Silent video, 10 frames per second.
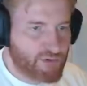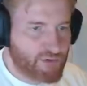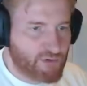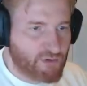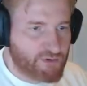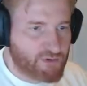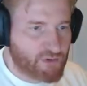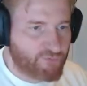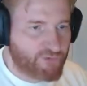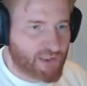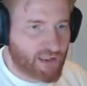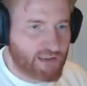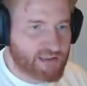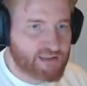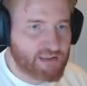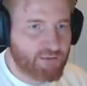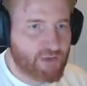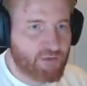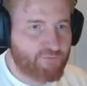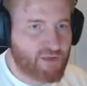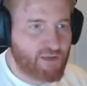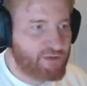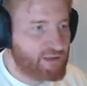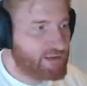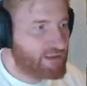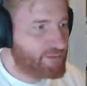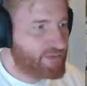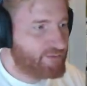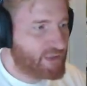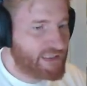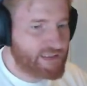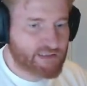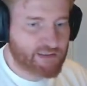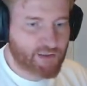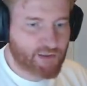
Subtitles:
to go for that. Let's see how far the enemy planes can go.